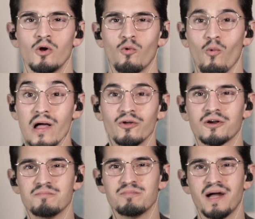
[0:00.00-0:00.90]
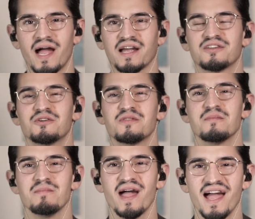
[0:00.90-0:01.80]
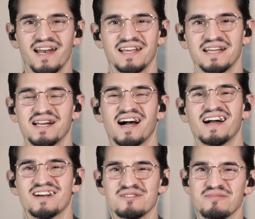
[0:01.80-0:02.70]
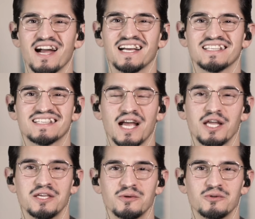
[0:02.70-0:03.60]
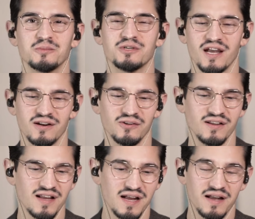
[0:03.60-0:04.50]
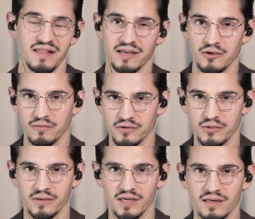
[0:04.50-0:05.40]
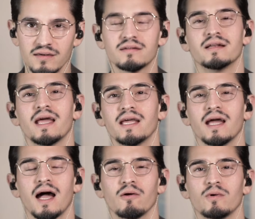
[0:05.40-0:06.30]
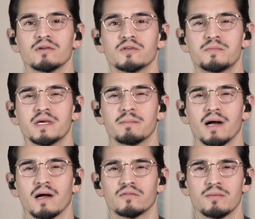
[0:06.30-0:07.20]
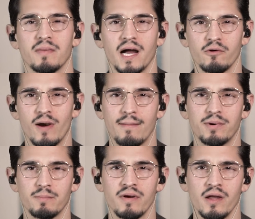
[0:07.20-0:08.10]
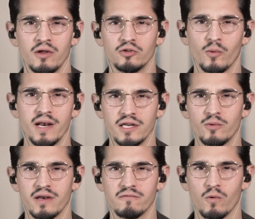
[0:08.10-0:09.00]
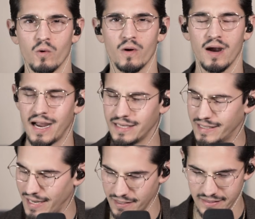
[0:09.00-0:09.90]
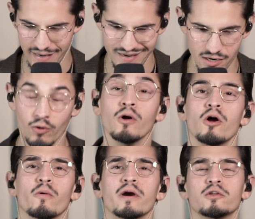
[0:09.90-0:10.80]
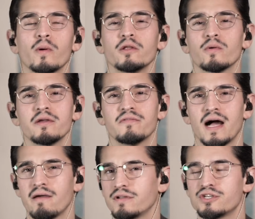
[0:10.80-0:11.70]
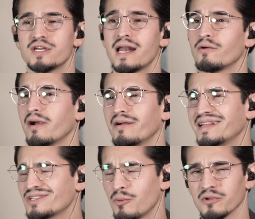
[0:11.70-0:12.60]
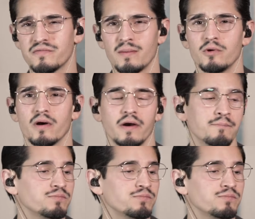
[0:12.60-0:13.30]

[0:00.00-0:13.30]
Welcome back to the Man in Iron Mask YouTube channel. Thank you for tuning in. Today, I want to speak about my wrap-up 2024. I get it. I know. We're in 2025. It's January. It's almost February.